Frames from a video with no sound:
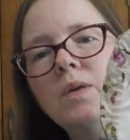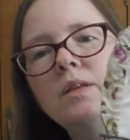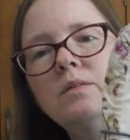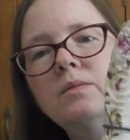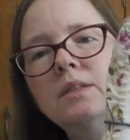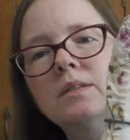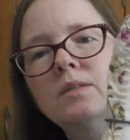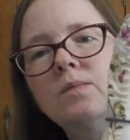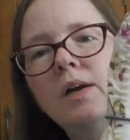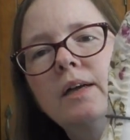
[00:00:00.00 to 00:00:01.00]
one of the
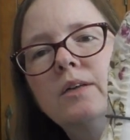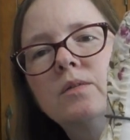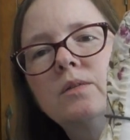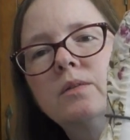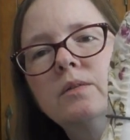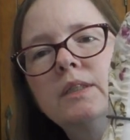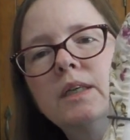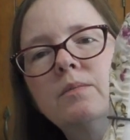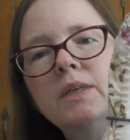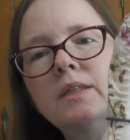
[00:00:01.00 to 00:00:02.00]
reasons why I don't do a
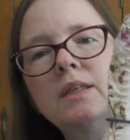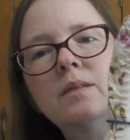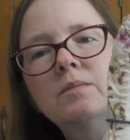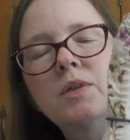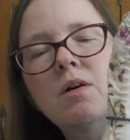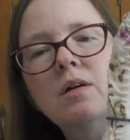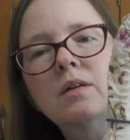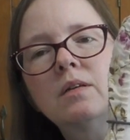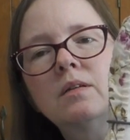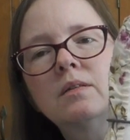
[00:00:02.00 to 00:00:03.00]
10 by 10
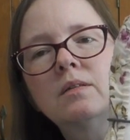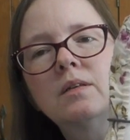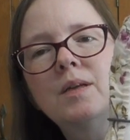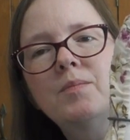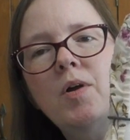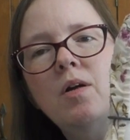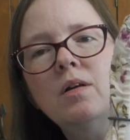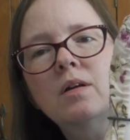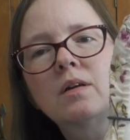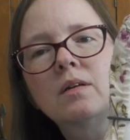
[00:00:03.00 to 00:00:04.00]
block and
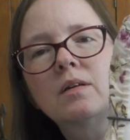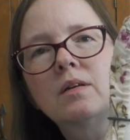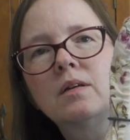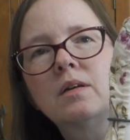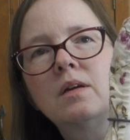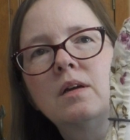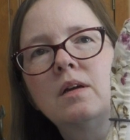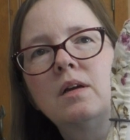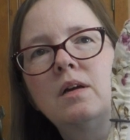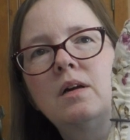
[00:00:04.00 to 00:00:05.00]
park.
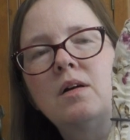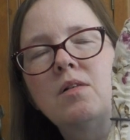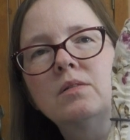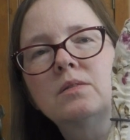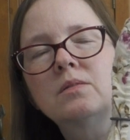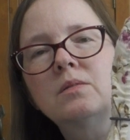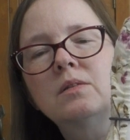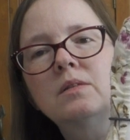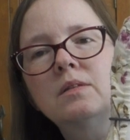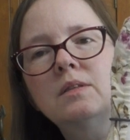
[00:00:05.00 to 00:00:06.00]
Also,
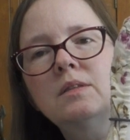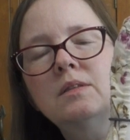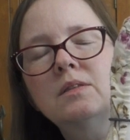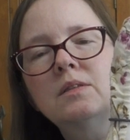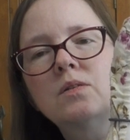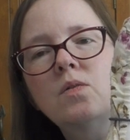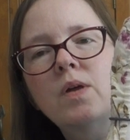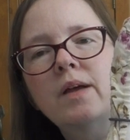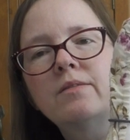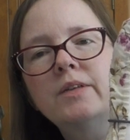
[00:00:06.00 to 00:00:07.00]
this is so
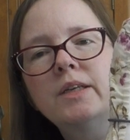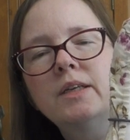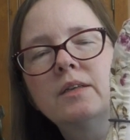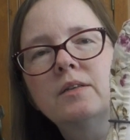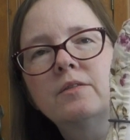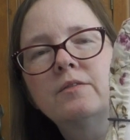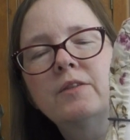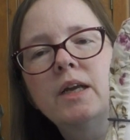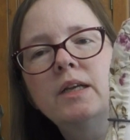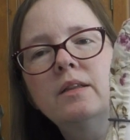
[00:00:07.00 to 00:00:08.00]
heavy in
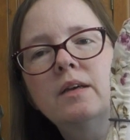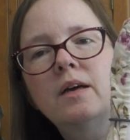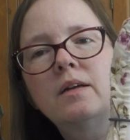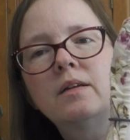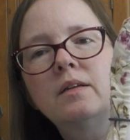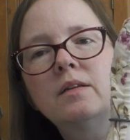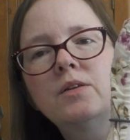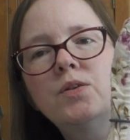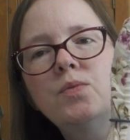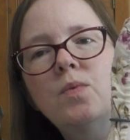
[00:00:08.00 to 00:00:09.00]
confetti that
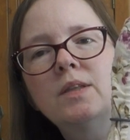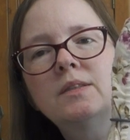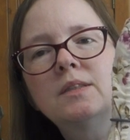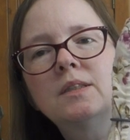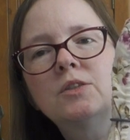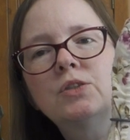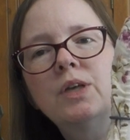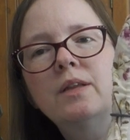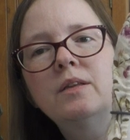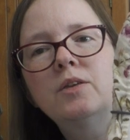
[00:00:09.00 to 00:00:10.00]
you do one
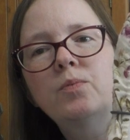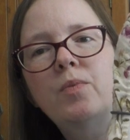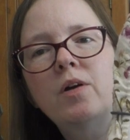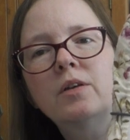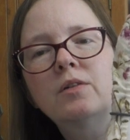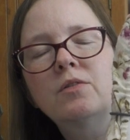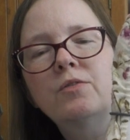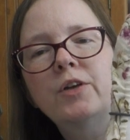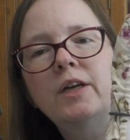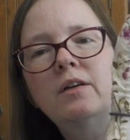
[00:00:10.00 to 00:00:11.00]
stitch and then you park it
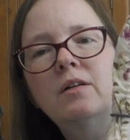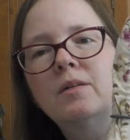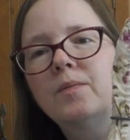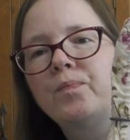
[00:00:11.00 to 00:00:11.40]
over here.